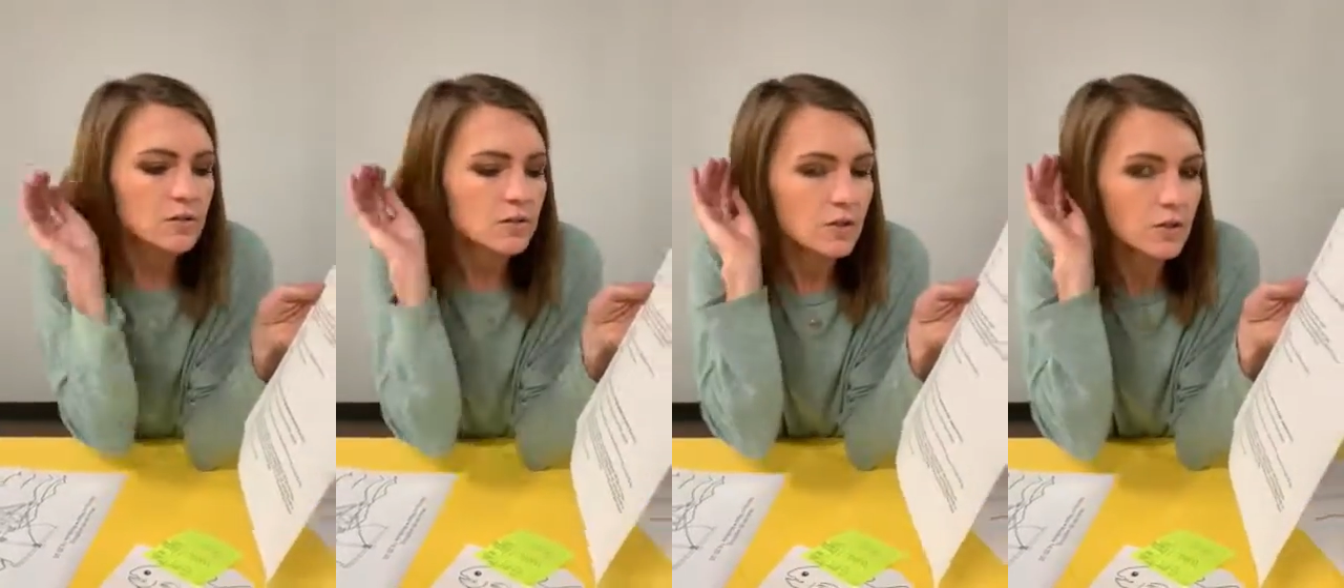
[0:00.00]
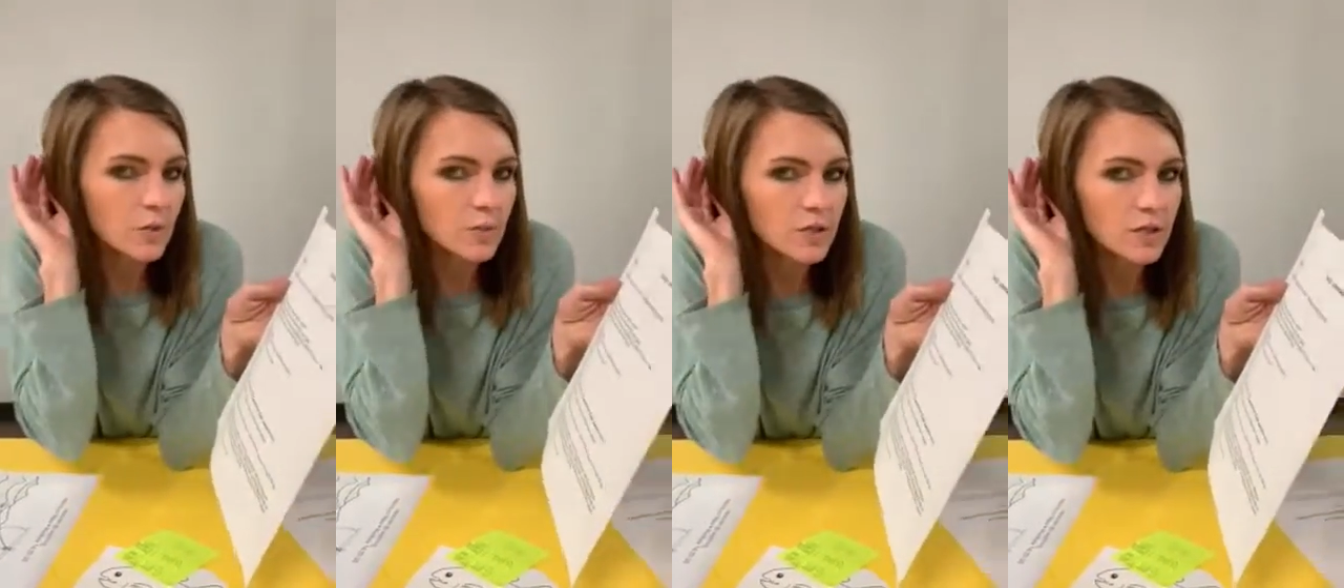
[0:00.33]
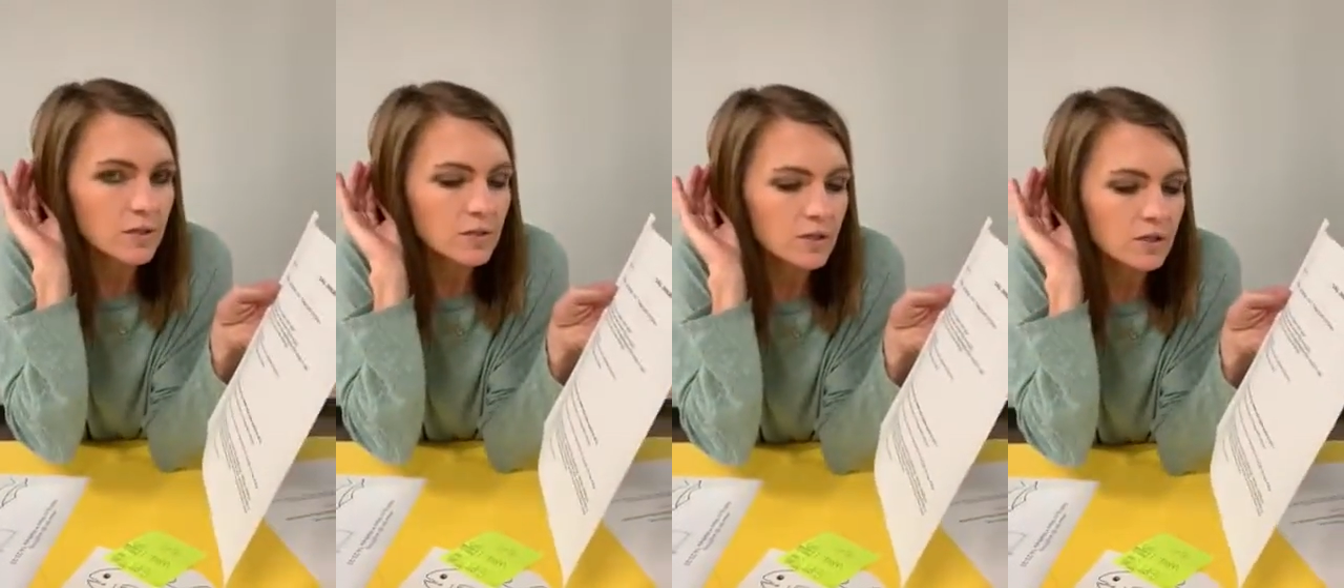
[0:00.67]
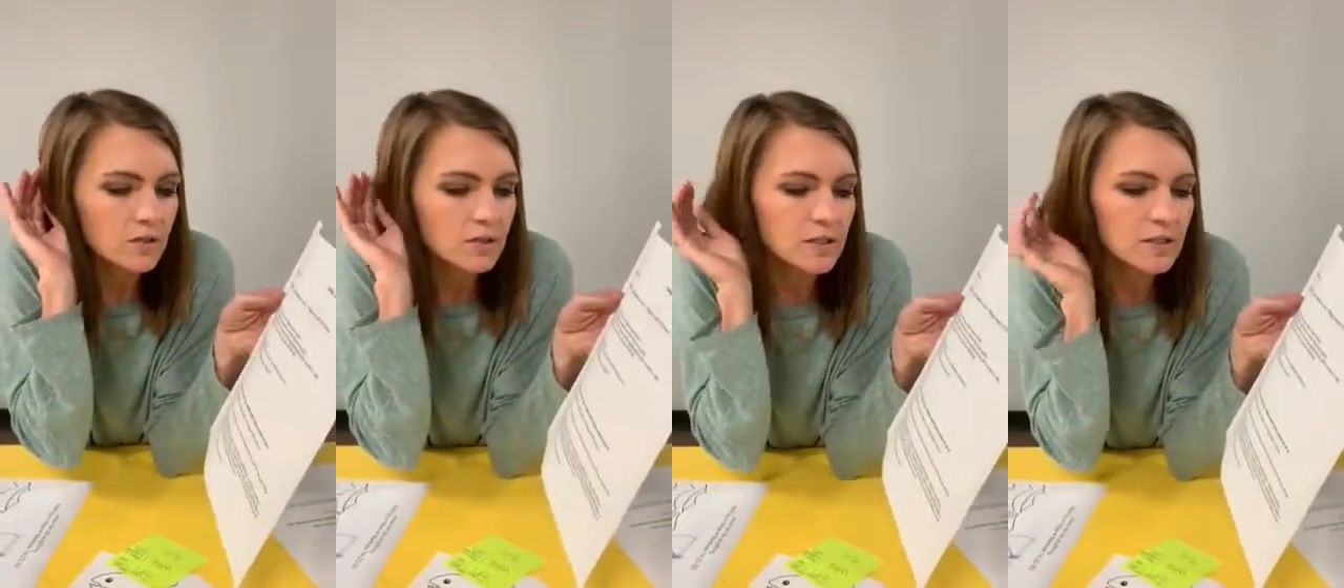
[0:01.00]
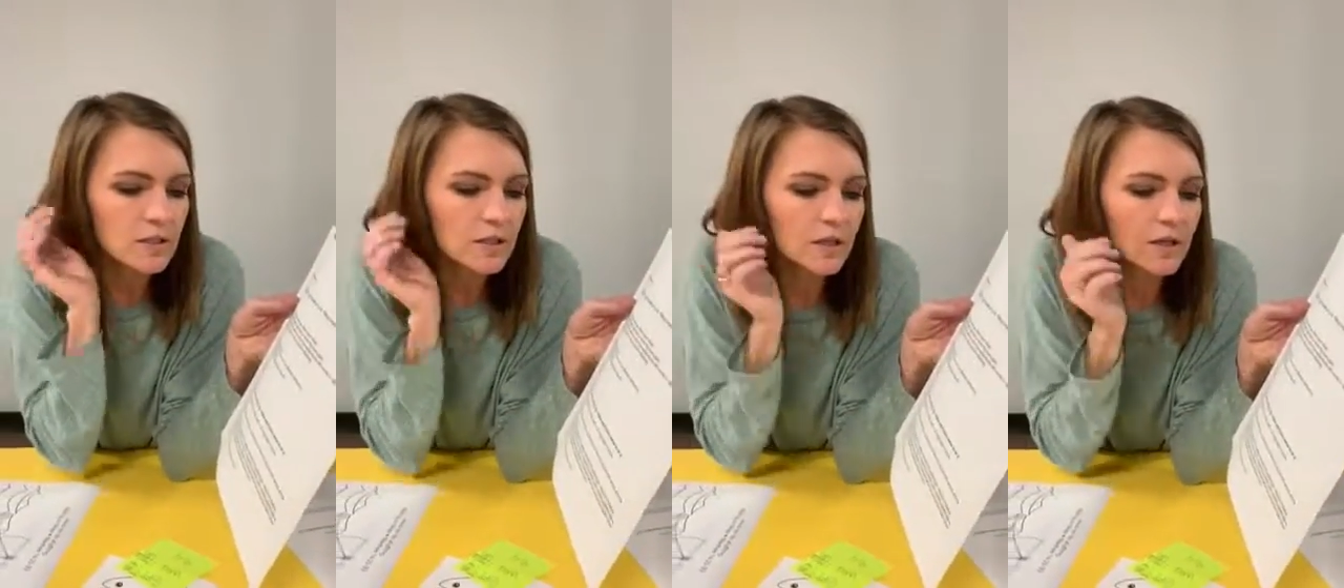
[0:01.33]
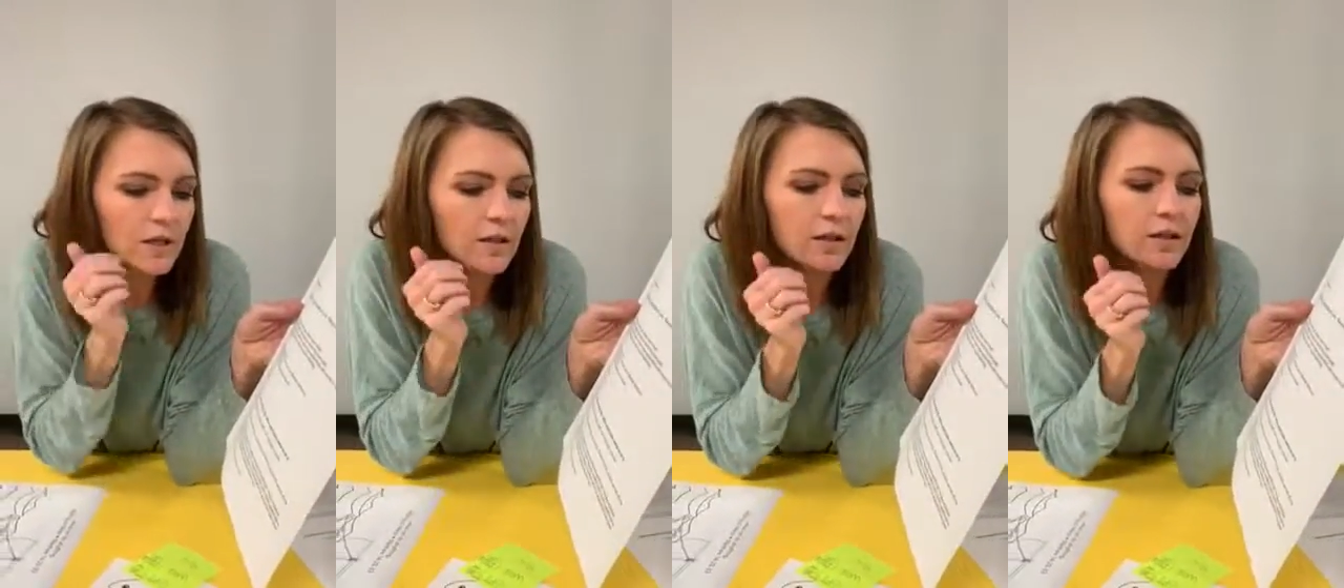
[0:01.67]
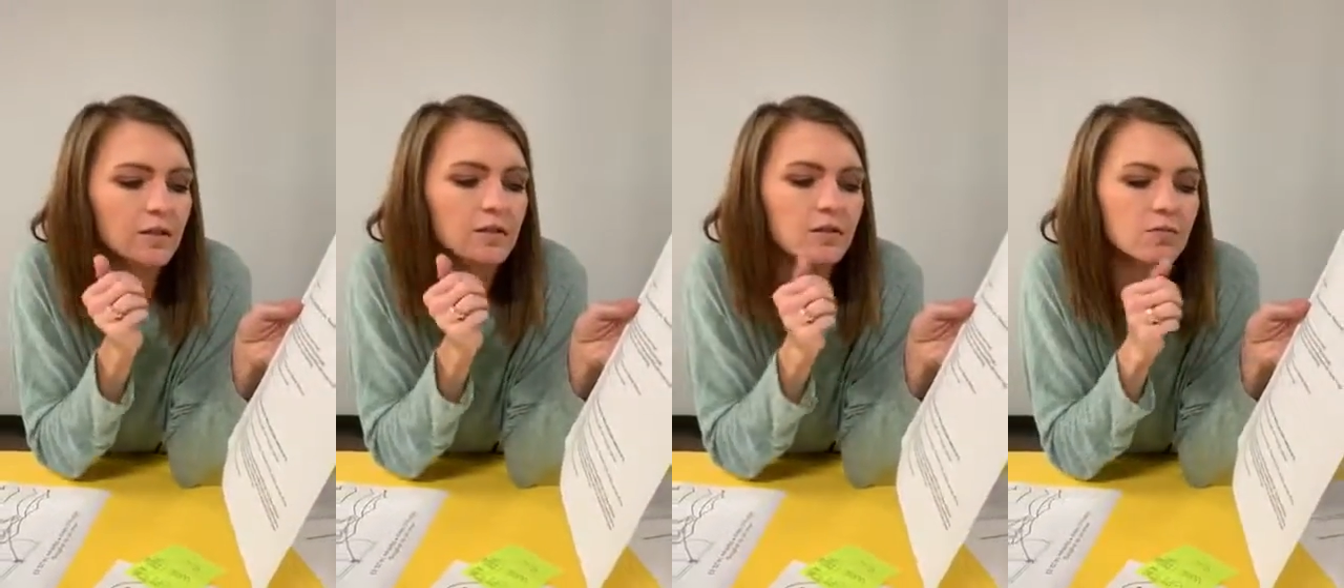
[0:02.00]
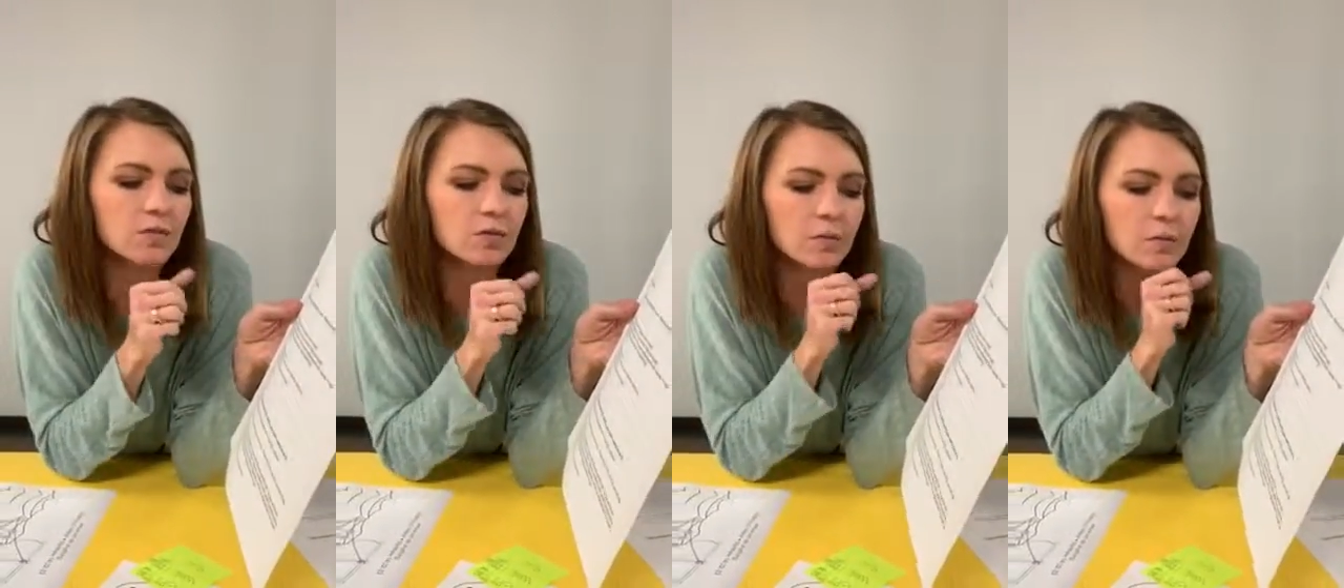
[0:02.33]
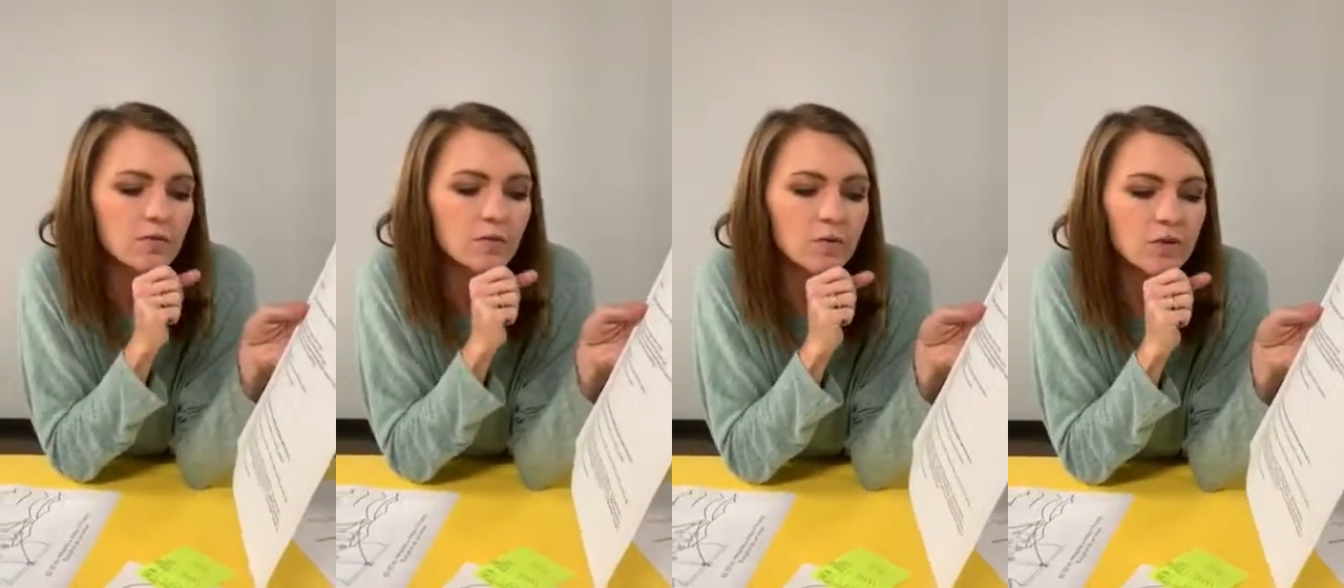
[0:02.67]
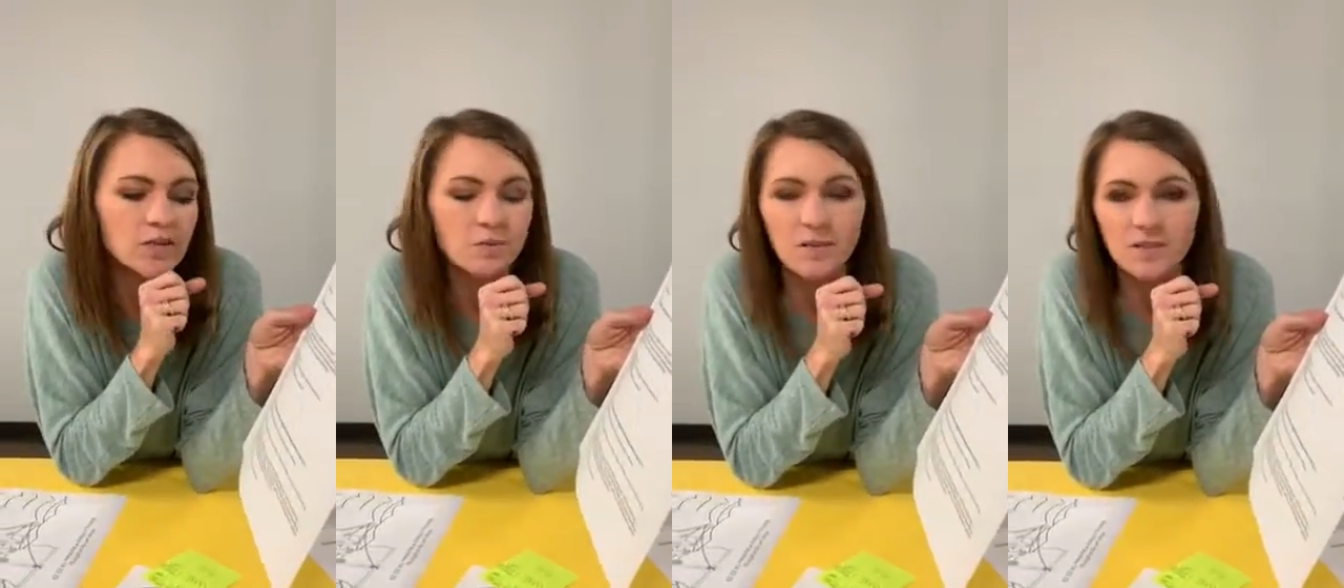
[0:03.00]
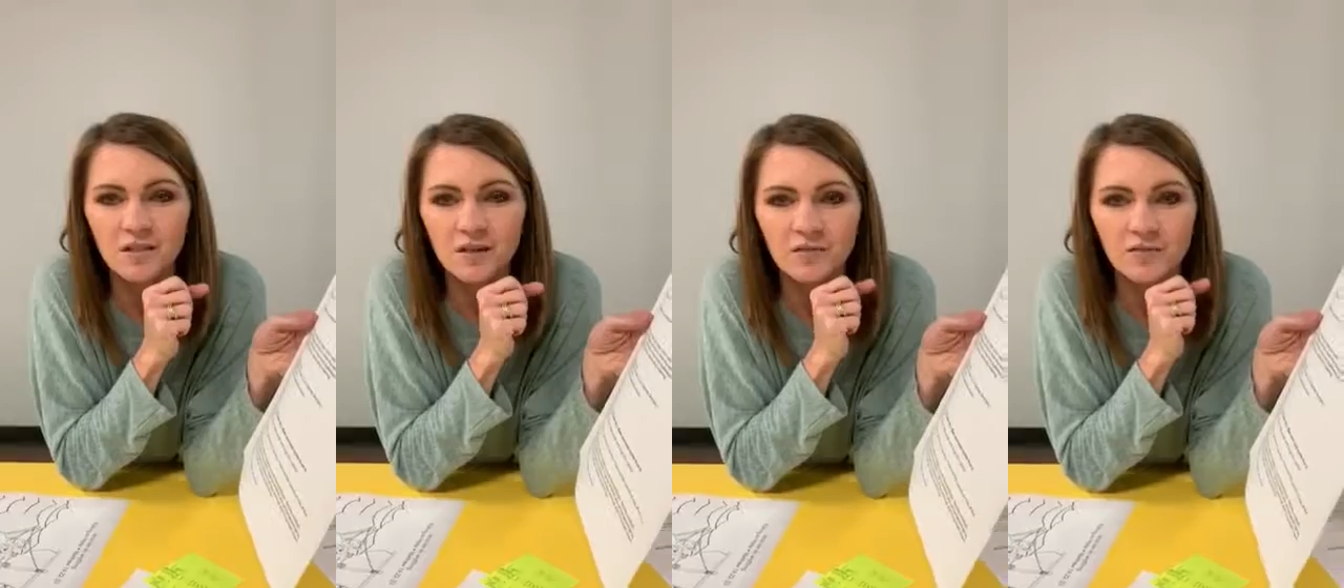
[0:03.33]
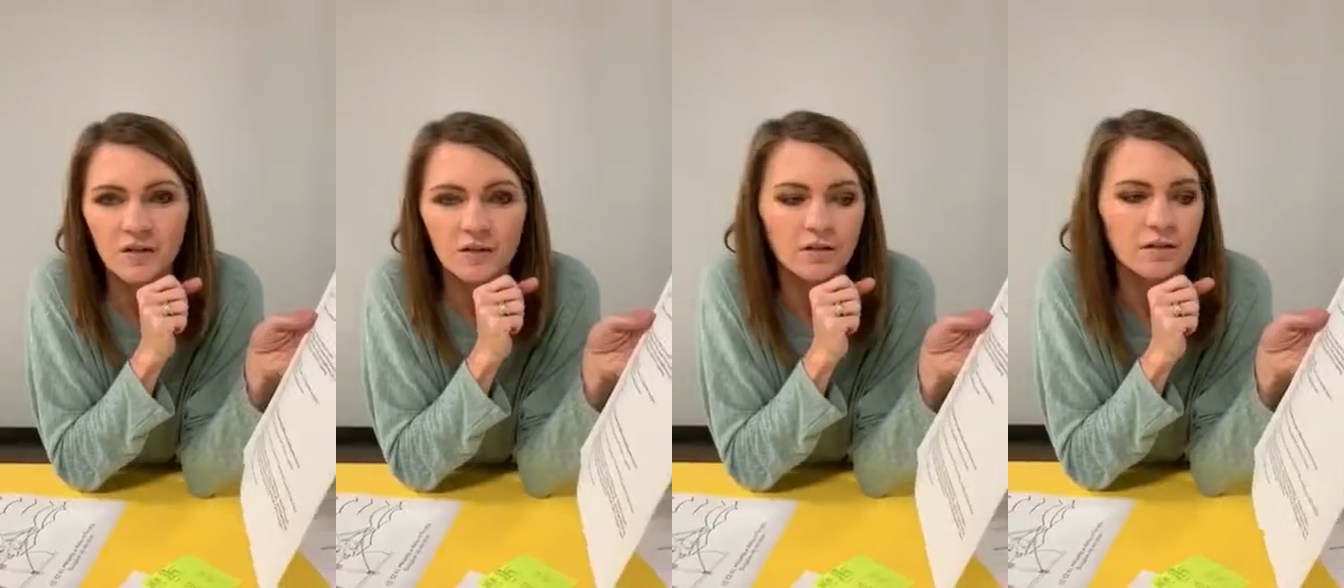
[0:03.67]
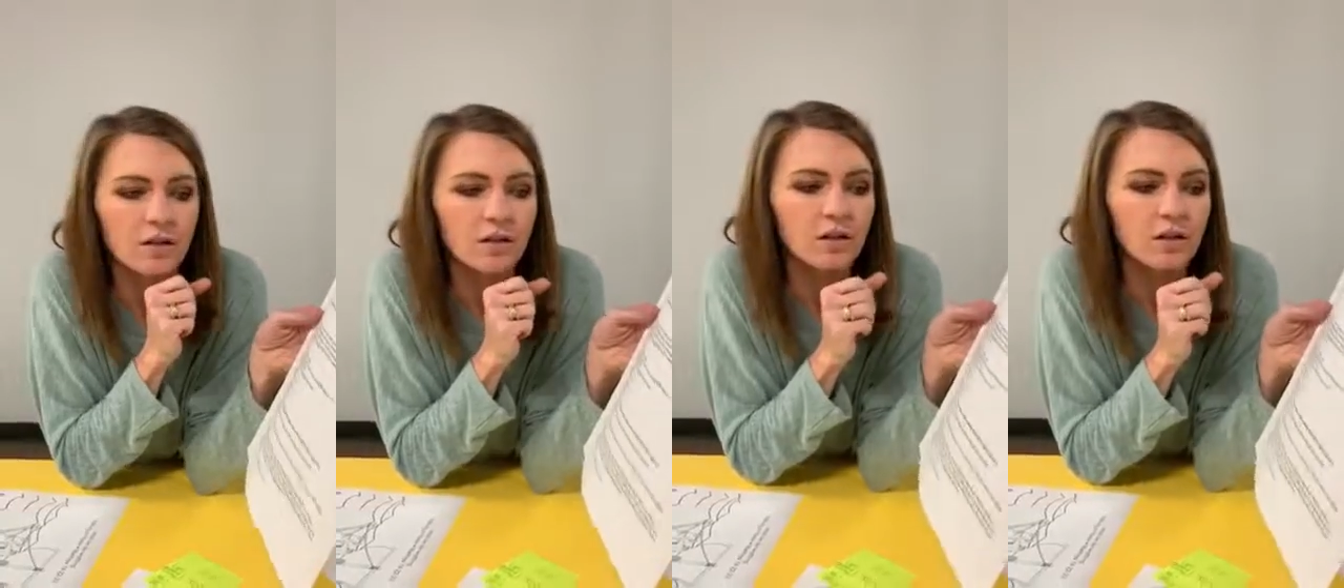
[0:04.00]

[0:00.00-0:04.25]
You cup your ear like you're listening, and then rule number 4 is must have fun.